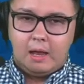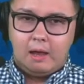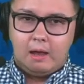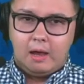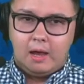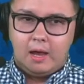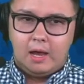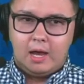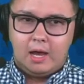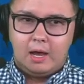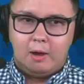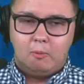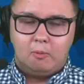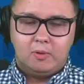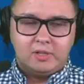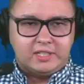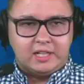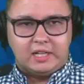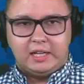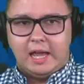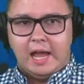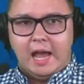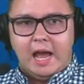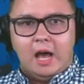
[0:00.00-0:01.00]
was
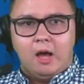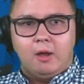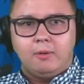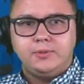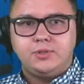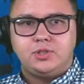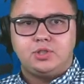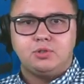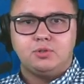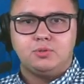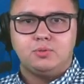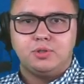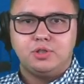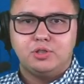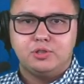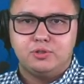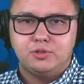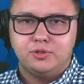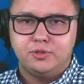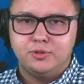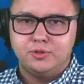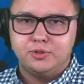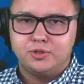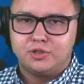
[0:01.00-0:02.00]
allowed to
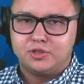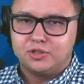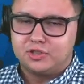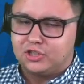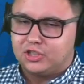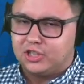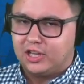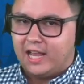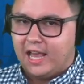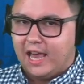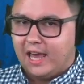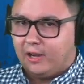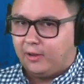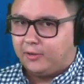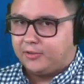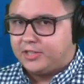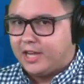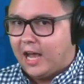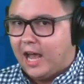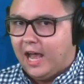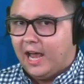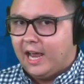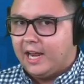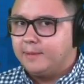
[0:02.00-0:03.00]
use the Seattle
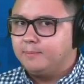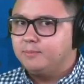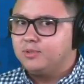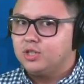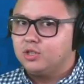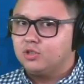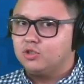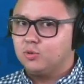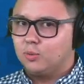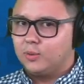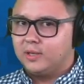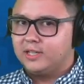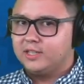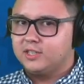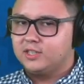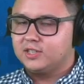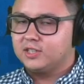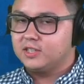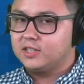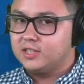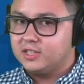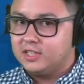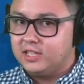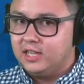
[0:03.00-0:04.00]
Times in
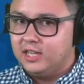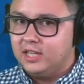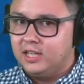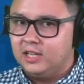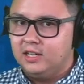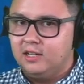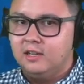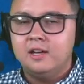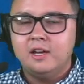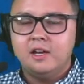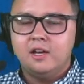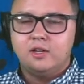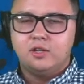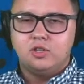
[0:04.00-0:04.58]
2016,